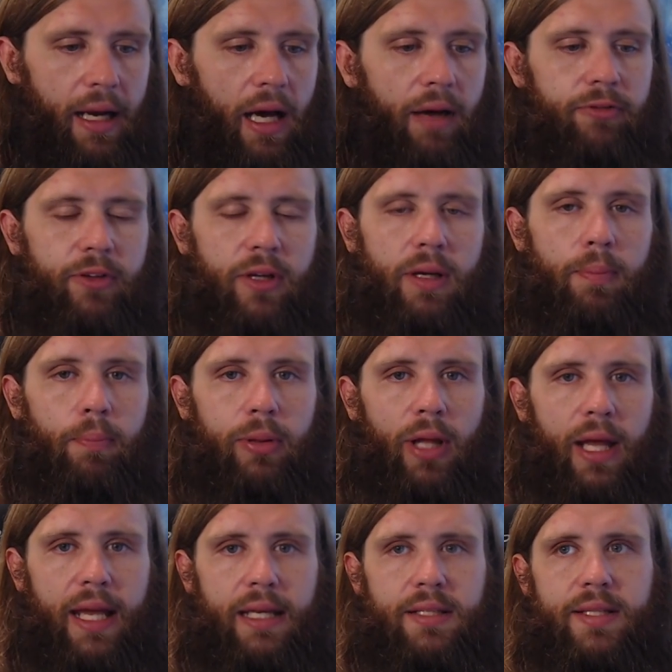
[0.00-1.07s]
of
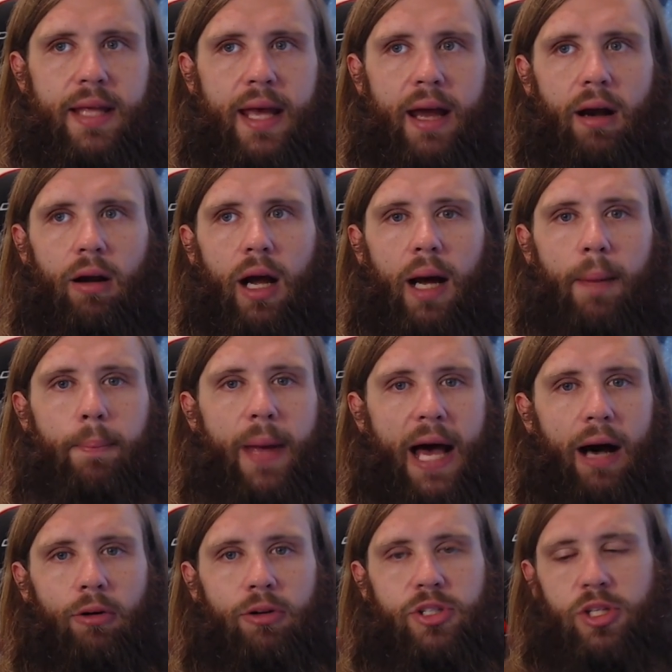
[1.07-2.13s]
complaints there
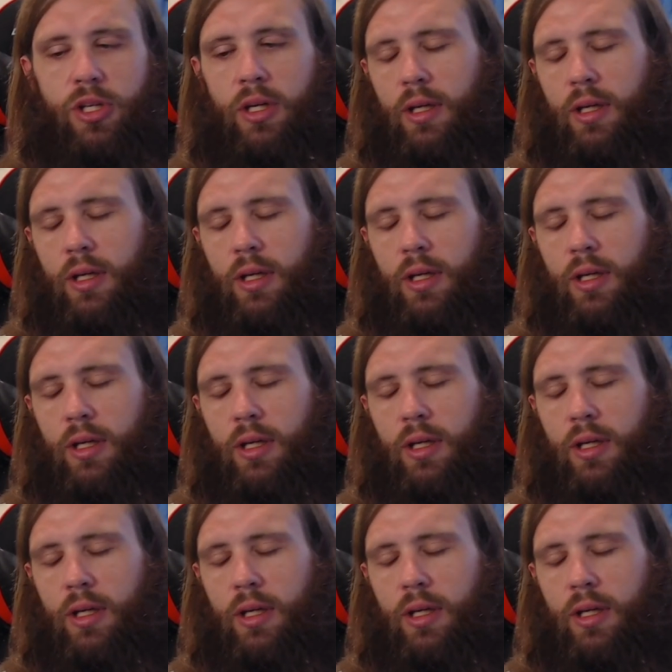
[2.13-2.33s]
about